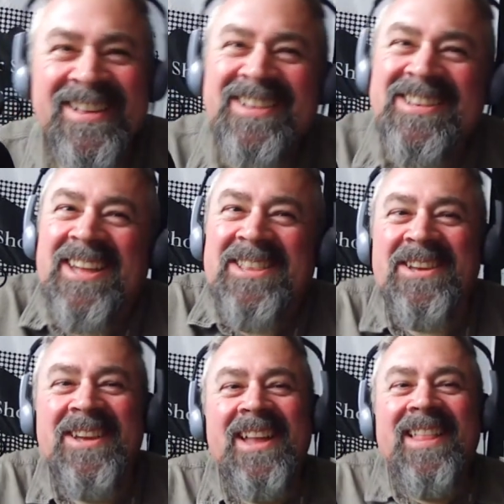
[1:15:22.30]
he's like
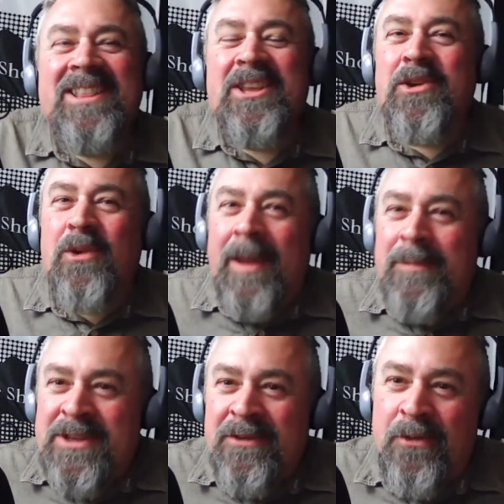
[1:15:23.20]
the grapes
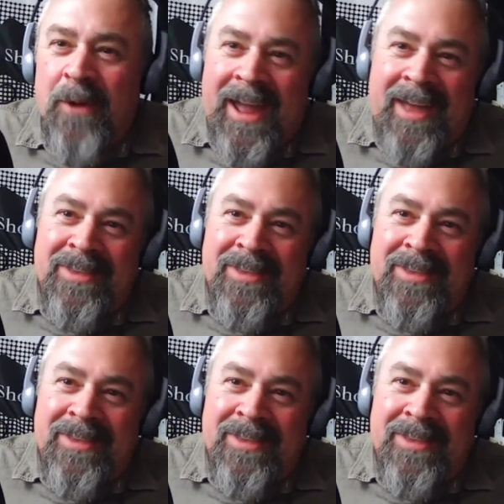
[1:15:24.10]
of wrath.